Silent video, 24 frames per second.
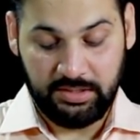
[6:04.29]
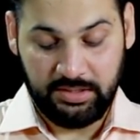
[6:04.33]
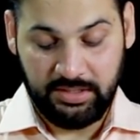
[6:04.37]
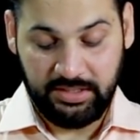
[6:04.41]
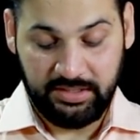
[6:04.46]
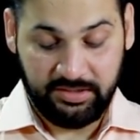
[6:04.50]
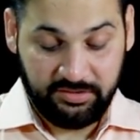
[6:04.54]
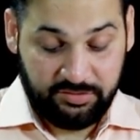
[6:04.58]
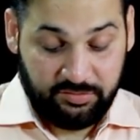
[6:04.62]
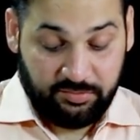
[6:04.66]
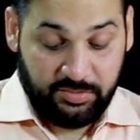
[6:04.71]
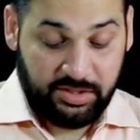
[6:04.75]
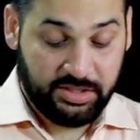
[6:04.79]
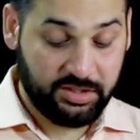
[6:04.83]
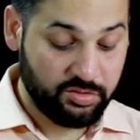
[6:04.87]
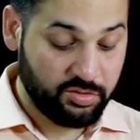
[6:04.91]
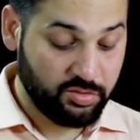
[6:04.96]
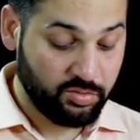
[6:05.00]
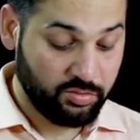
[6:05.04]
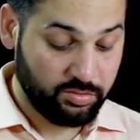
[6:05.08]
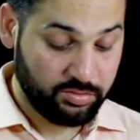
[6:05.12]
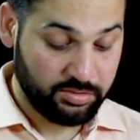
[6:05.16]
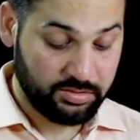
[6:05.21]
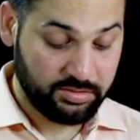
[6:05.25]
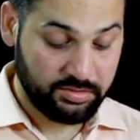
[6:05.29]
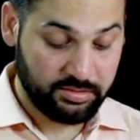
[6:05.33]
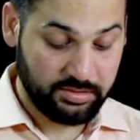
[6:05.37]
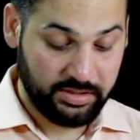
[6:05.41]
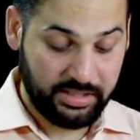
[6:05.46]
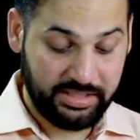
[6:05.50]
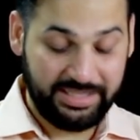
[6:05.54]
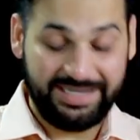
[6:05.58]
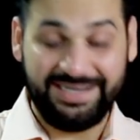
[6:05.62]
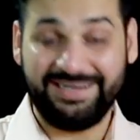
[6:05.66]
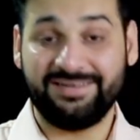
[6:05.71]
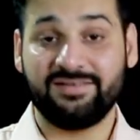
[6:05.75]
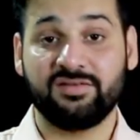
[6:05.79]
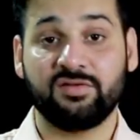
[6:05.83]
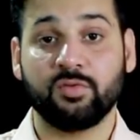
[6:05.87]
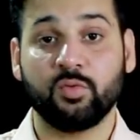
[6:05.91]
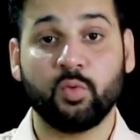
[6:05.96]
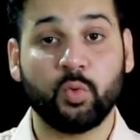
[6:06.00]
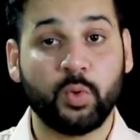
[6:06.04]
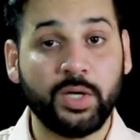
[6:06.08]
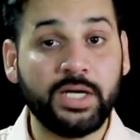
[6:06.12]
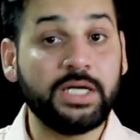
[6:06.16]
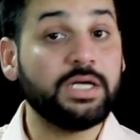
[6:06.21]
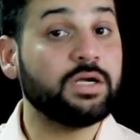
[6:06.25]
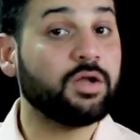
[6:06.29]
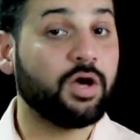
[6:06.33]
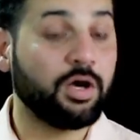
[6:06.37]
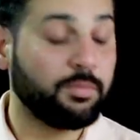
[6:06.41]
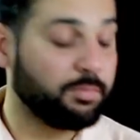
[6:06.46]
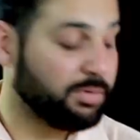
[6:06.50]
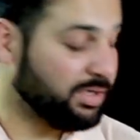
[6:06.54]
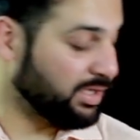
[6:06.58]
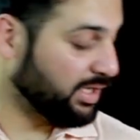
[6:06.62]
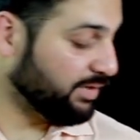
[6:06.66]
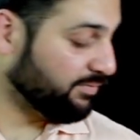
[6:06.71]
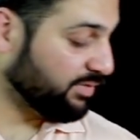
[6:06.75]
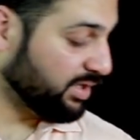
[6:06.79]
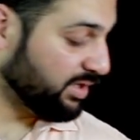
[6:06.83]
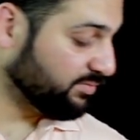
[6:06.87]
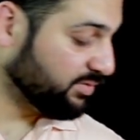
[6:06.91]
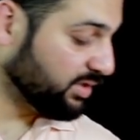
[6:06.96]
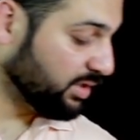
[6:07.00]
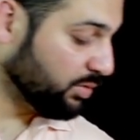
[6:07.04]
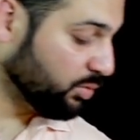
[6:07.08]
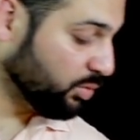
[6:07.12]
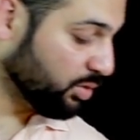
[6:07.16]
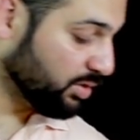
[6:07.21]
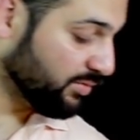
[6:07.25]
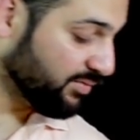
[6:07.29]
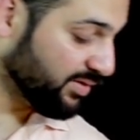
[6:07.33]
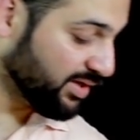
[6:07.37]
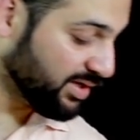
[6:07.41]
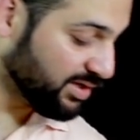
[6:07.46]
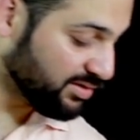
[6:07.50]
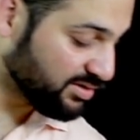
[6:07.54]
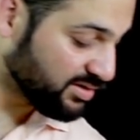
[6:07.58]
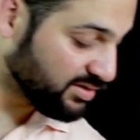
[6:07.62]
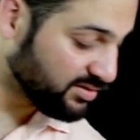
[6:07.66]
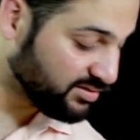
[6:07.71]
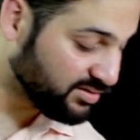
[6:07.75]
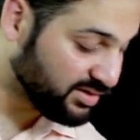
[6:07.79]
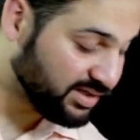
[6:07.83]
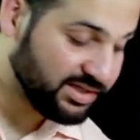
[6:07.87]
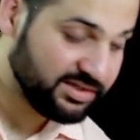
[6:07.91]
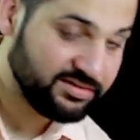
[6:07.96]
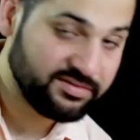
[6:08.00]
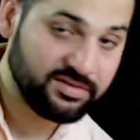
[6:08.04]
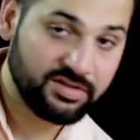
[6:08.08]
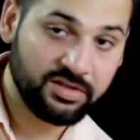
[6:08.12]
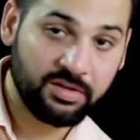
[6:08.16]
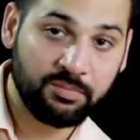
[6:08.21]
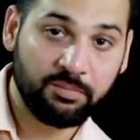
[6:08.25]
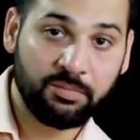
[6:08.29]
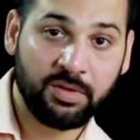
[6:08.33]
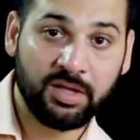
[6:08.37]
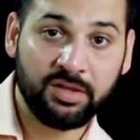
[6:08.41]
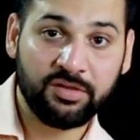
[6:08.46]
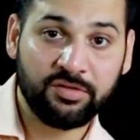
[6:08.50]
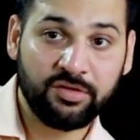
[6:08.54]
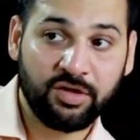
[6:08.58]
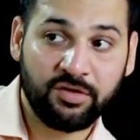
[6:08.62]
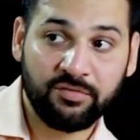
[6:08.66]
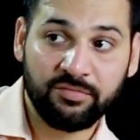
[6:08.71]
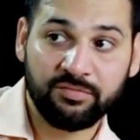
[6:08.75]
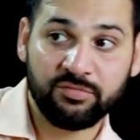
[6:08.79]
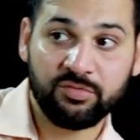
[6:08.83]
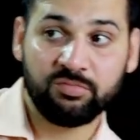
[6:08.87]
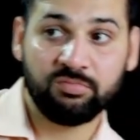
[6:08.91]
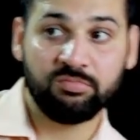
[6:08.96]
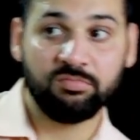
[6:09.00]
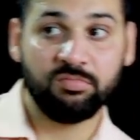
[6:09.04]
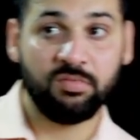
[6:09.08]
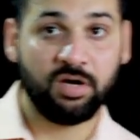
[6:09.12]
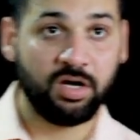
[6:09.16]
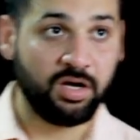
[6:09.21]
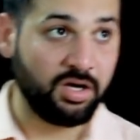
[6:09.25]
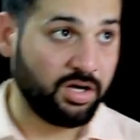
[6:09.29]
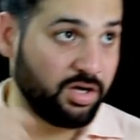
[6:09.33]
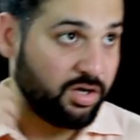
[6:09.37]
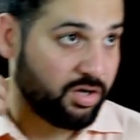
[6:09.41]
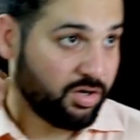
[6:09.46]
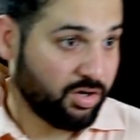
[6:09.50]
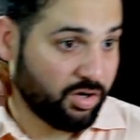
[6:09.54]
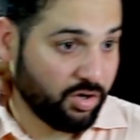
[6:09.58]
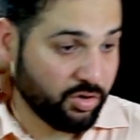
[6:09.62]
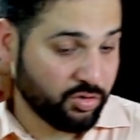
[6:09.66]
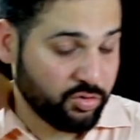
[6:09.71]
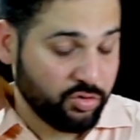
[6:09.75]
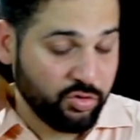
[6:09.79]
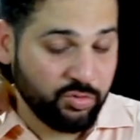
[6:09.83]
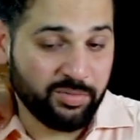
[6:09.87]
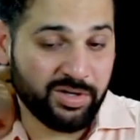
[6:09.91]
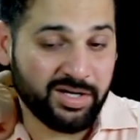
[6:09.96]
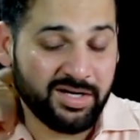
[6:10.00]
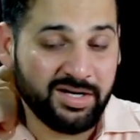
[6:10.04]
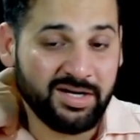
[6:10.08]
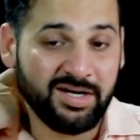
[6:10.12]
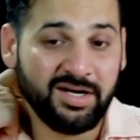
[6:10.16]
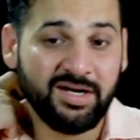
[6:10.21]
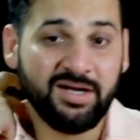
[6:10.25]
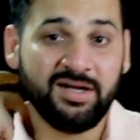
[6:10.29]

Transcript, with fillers: it is mid June it's quite normal even if the notification is released in the month of uh, October,